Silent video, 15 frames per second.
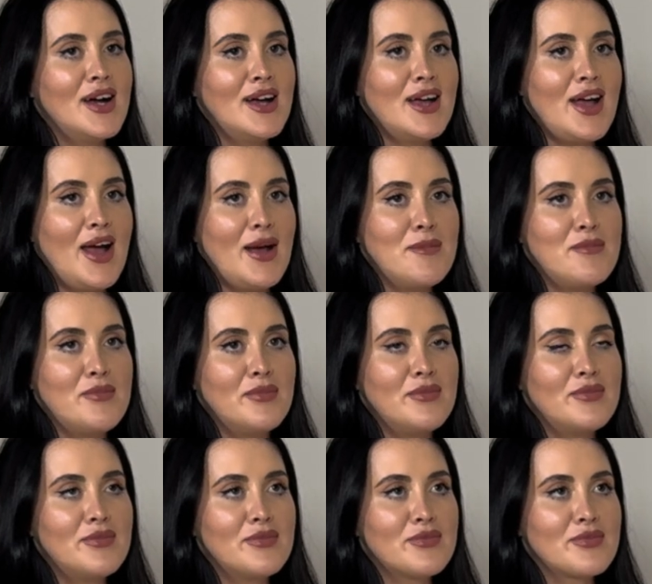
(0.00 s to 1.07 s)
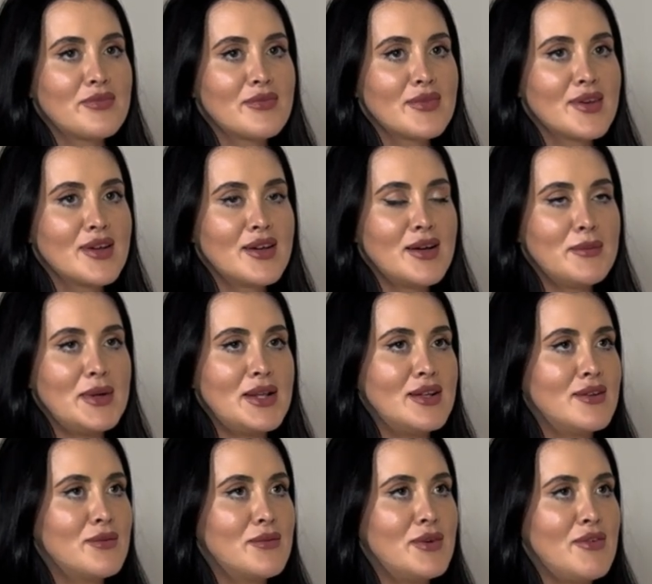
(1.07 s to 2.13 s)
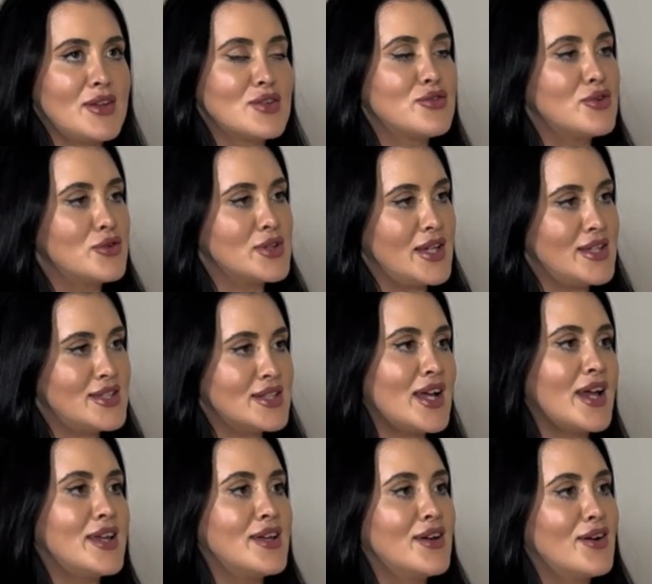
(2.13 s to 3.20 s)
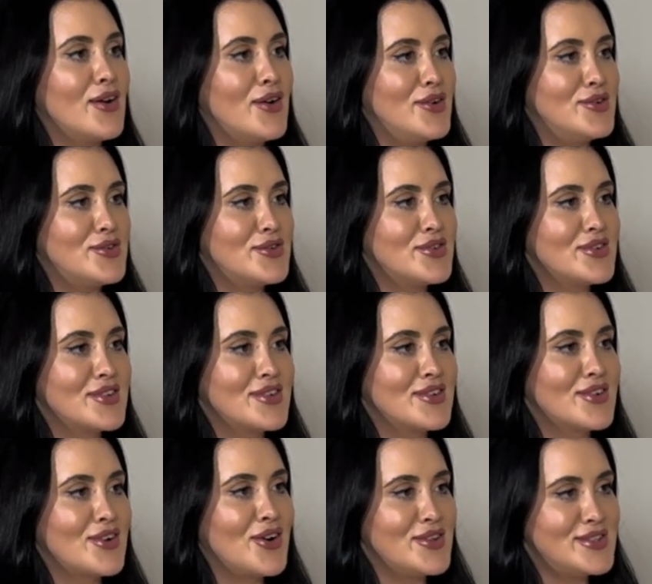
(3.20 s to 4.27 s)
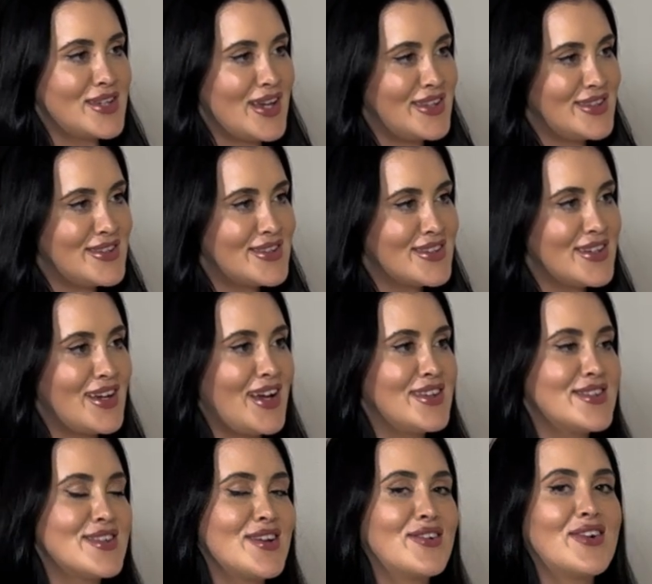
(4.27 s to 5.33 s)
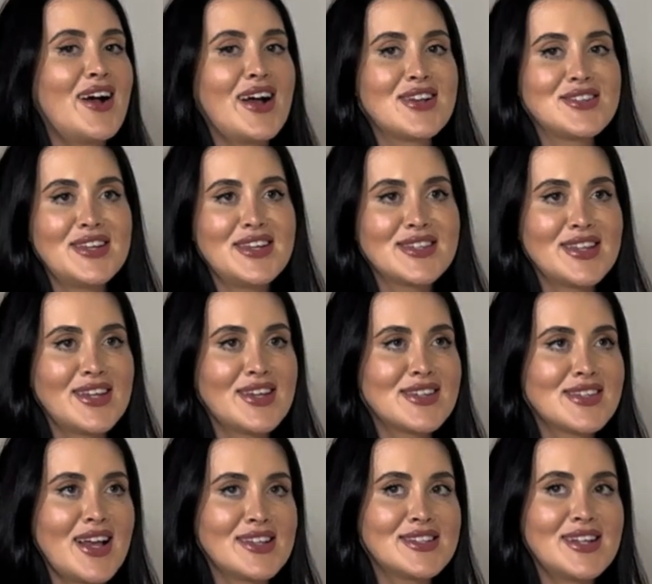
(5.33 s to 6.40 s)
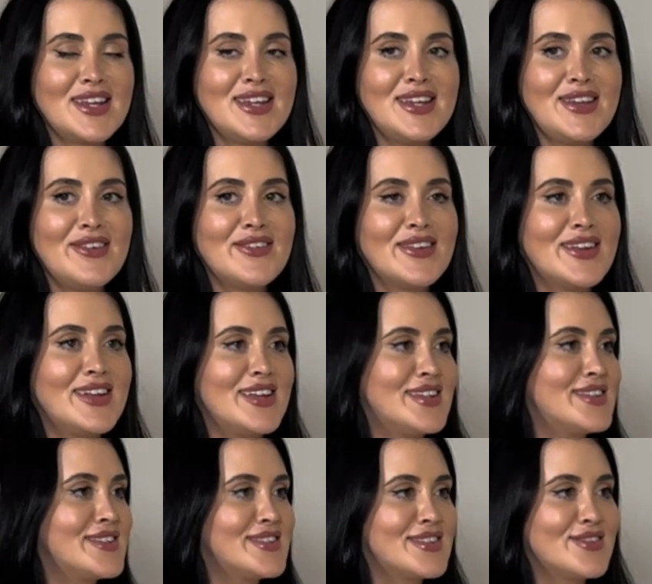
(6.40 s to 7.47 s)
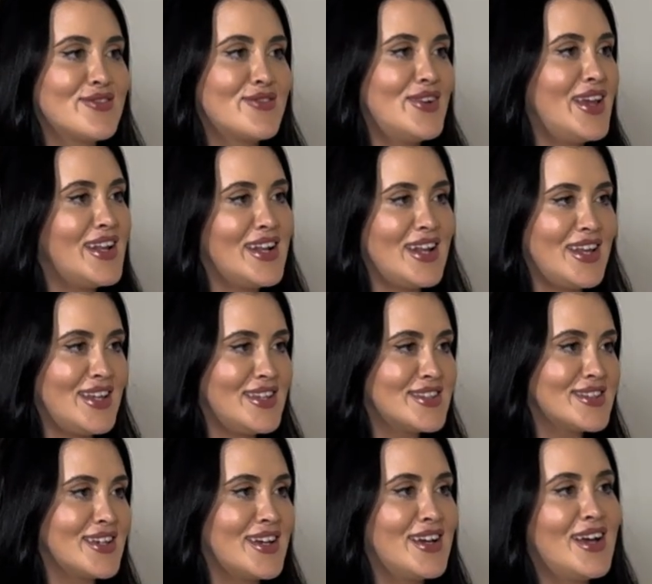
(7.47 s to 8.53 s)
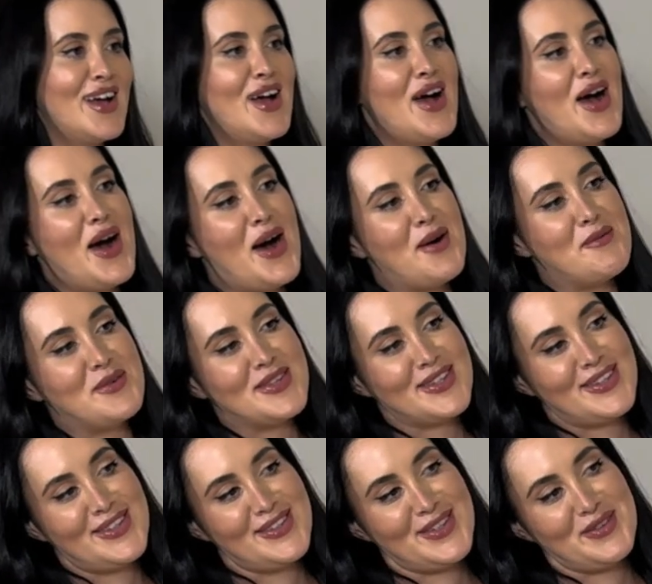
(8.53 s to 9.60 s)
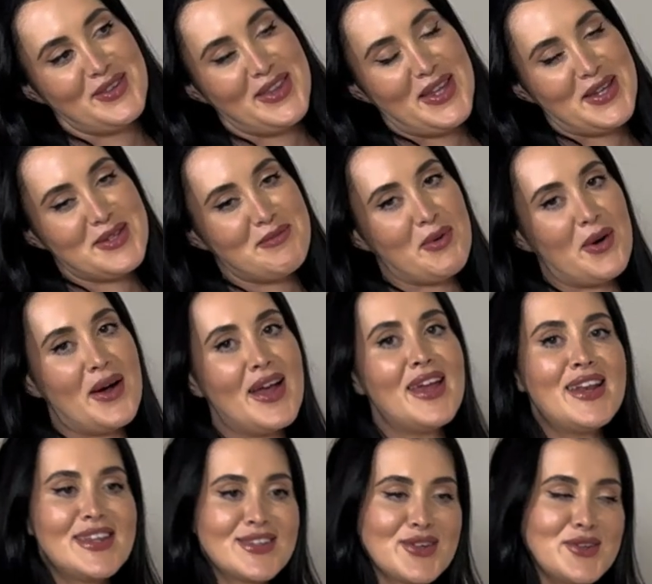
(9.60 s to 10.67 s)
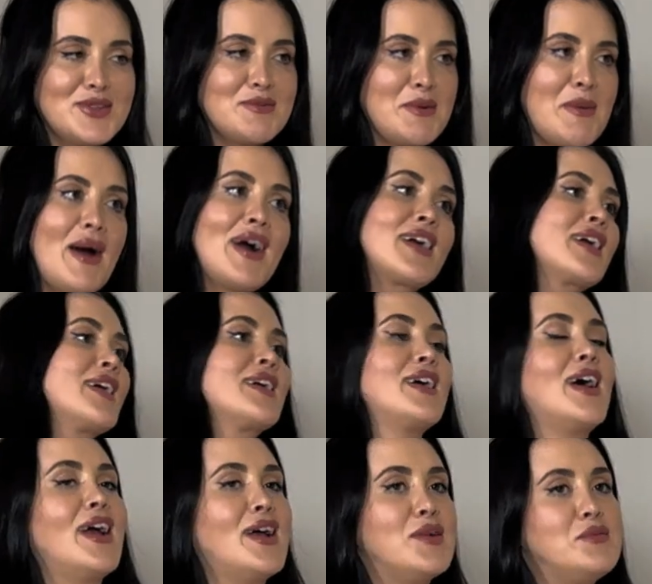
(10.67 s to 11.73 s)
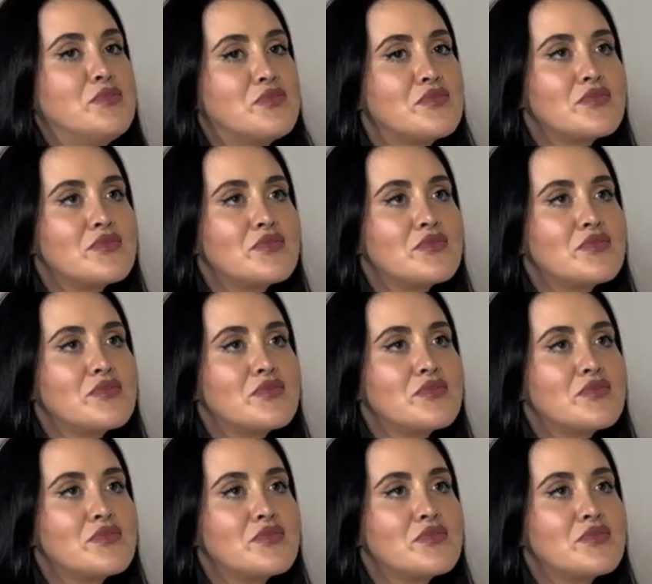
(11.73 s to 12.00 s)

We've had a full day today of content, and so actually it's like a Saturday evening, it's really late, and we're sitting doing this, but it is good to be back. This